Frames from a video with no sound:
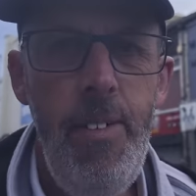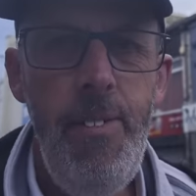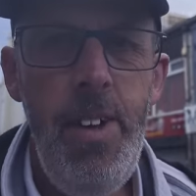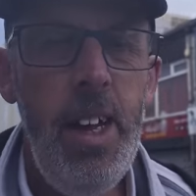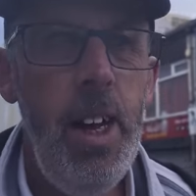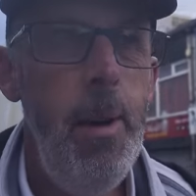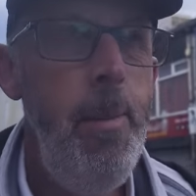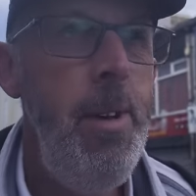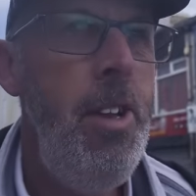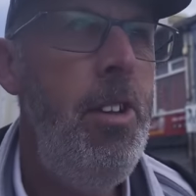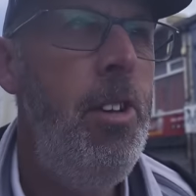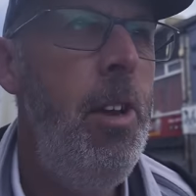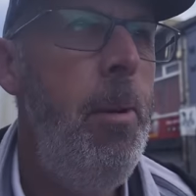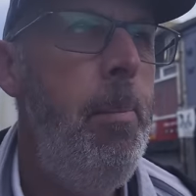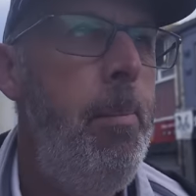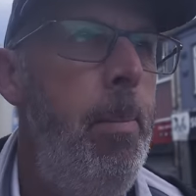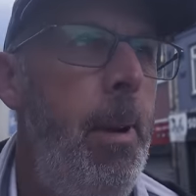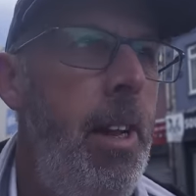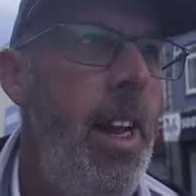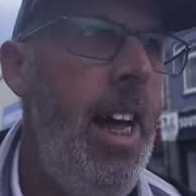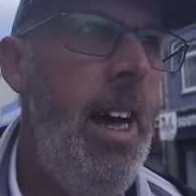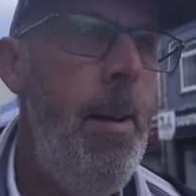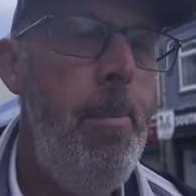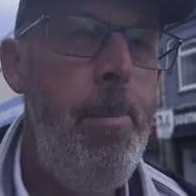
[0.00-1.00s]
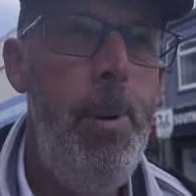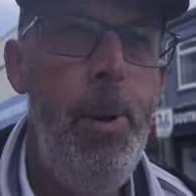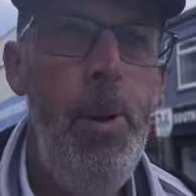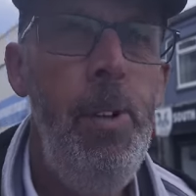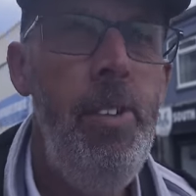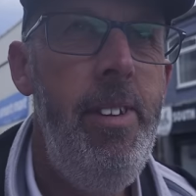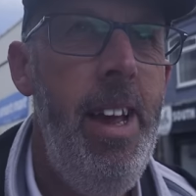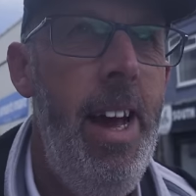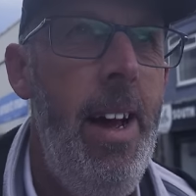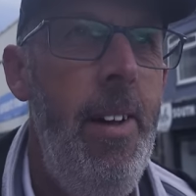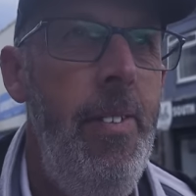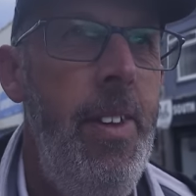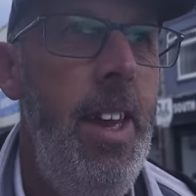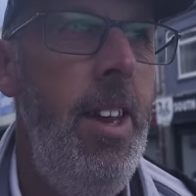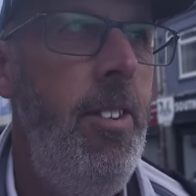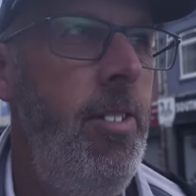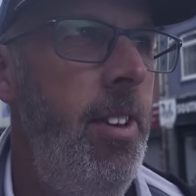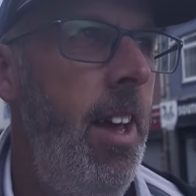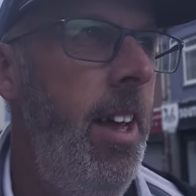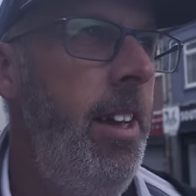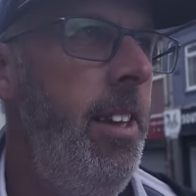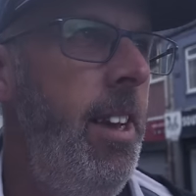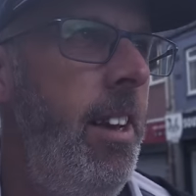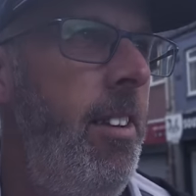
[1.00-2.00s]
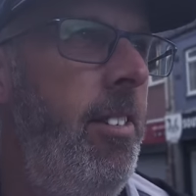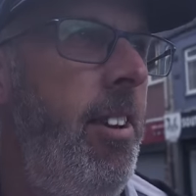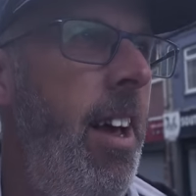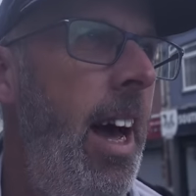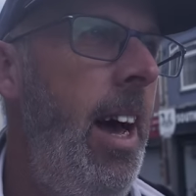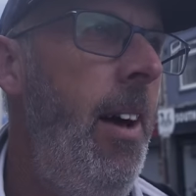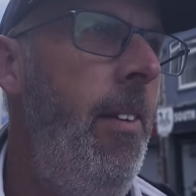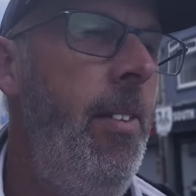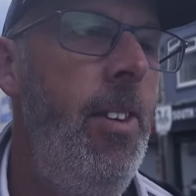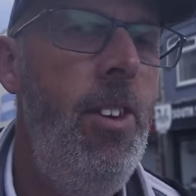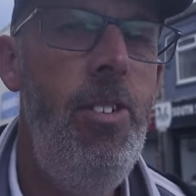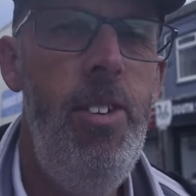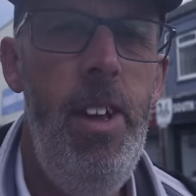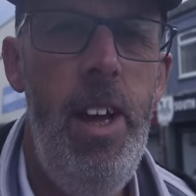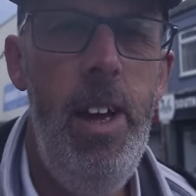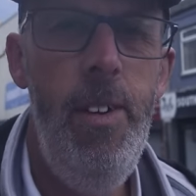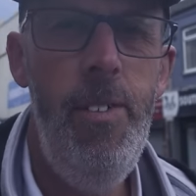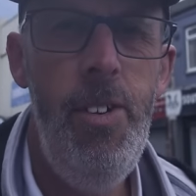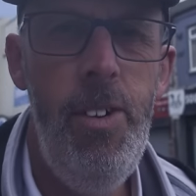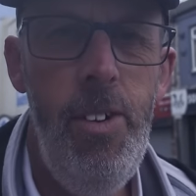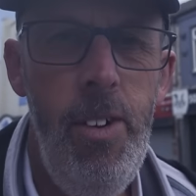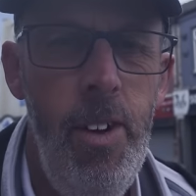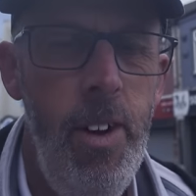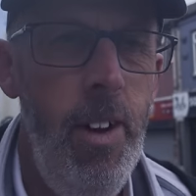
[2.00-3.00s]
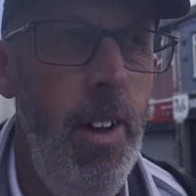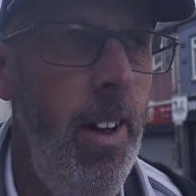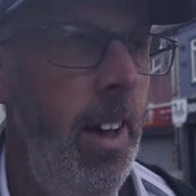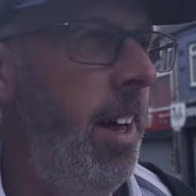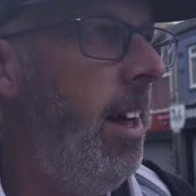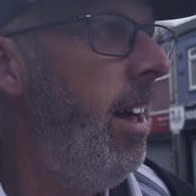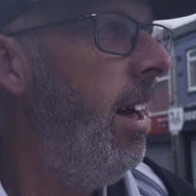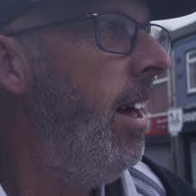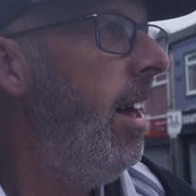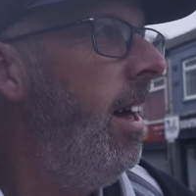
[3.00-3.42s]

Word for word: if you come into Blackpool down this end of town, South Shore.